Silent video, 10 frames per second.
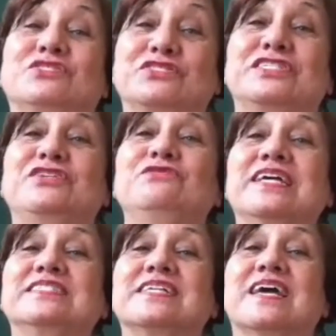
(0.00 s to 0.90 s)
So see you
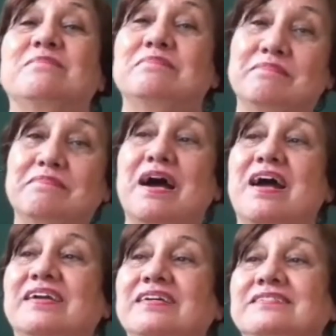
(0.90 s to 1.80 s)
next time.
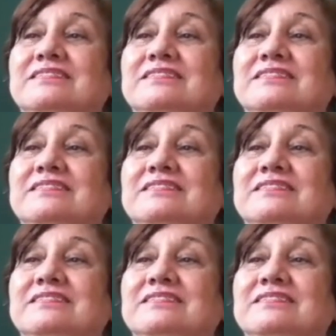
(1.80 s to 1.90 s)
Bye.